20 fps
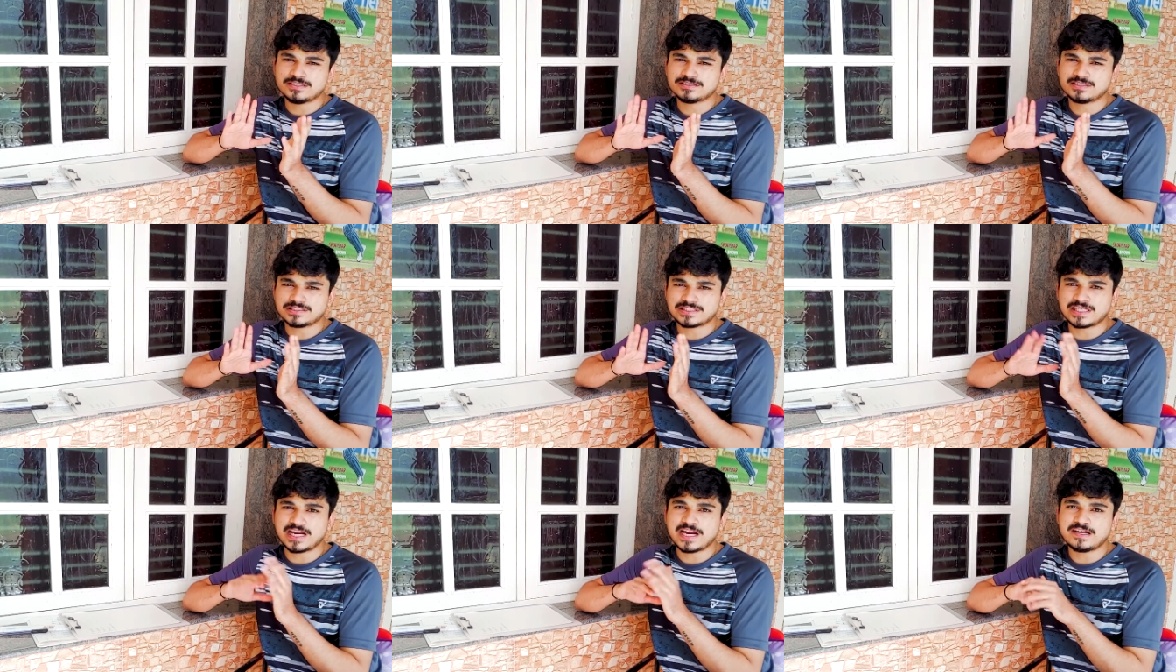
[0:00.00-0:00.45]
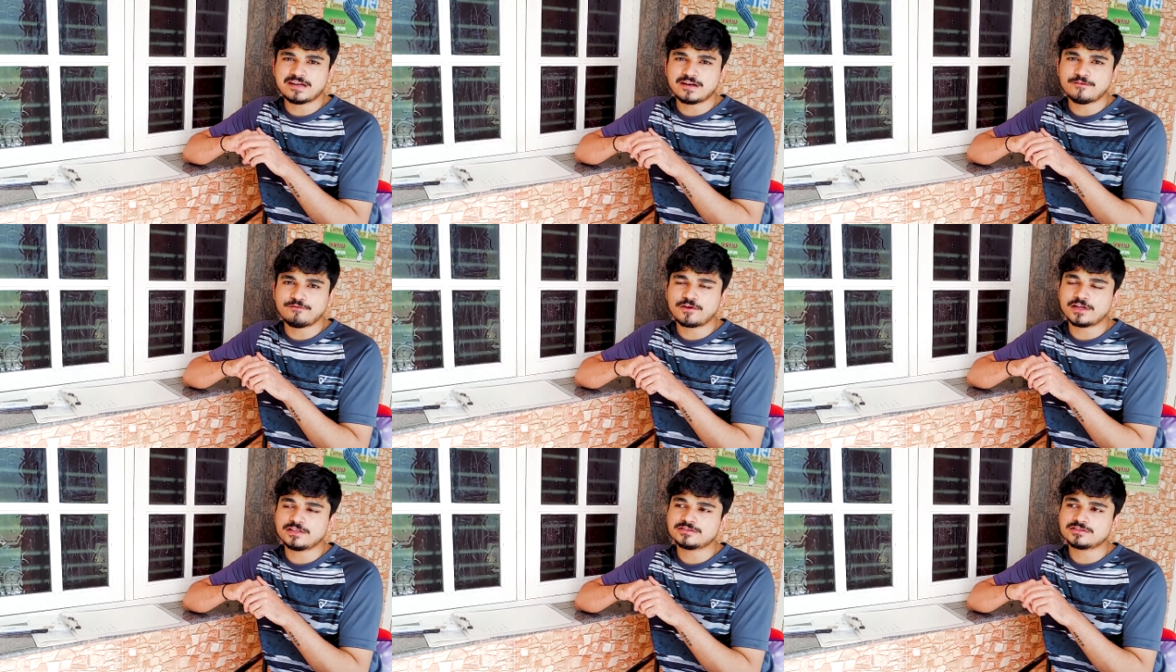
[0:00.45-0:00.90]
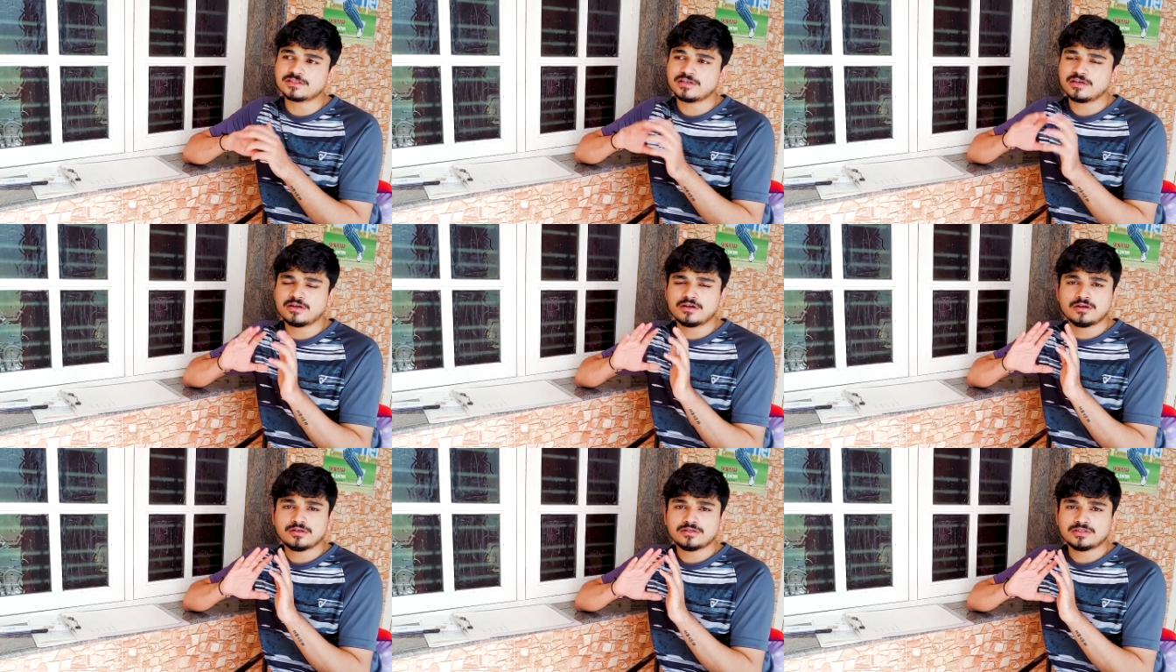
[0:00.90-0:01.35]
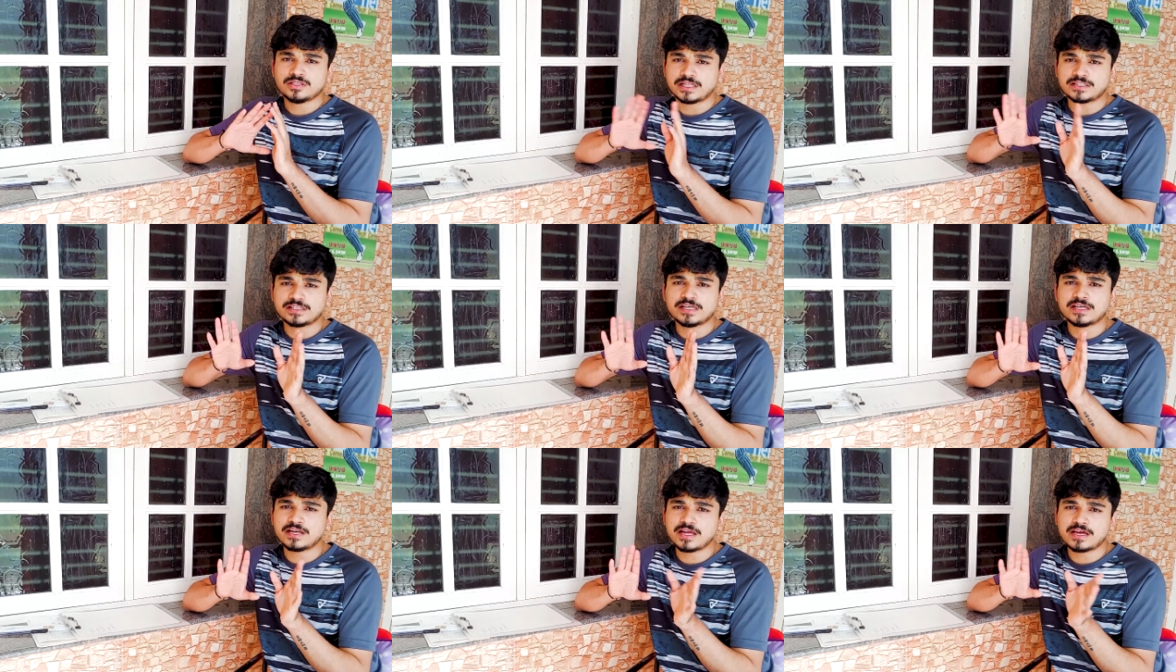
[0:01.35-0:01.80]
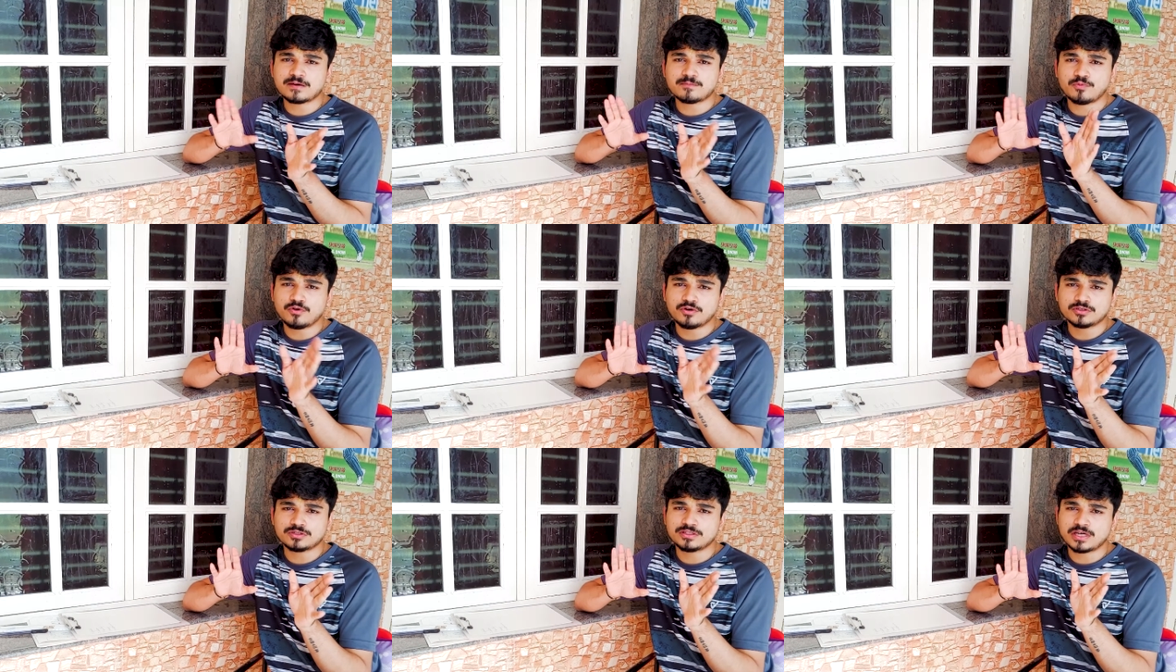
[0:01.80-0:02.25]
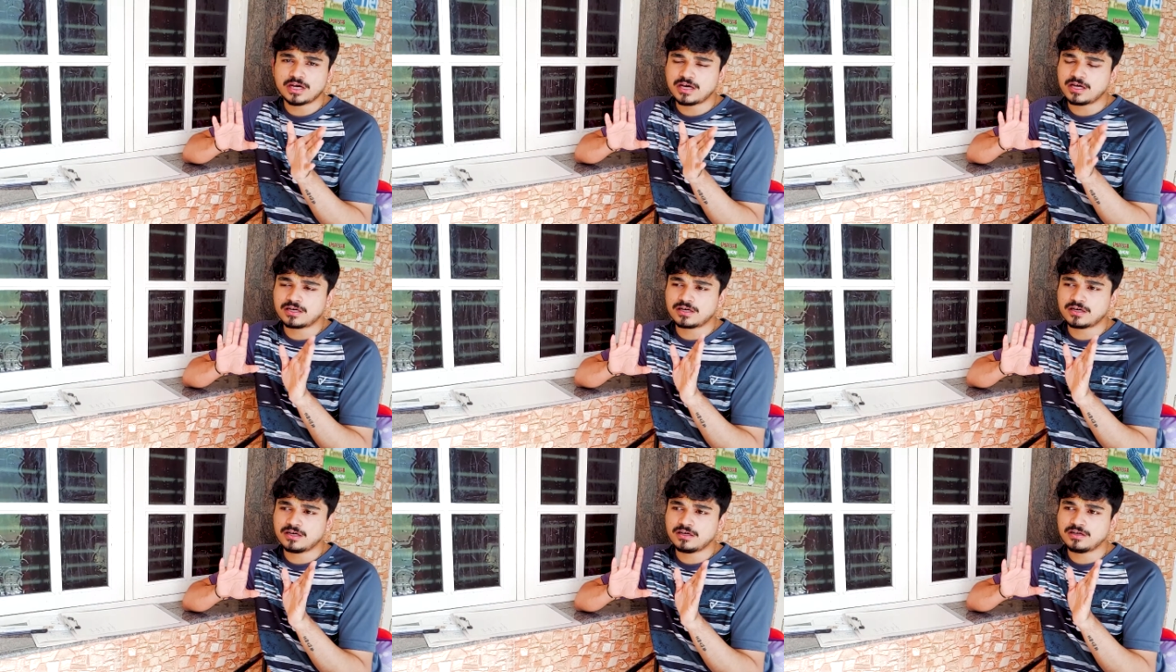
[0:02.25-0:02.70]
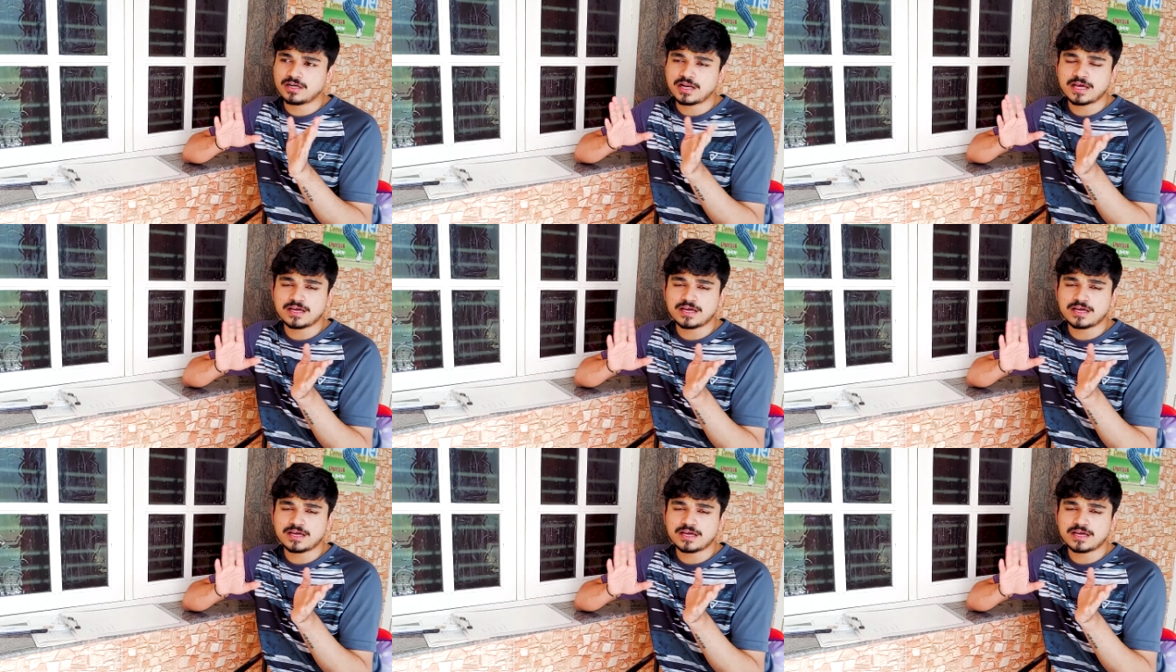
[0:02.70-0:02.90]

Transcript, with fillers: is a slight difference. Nothing like both are uh,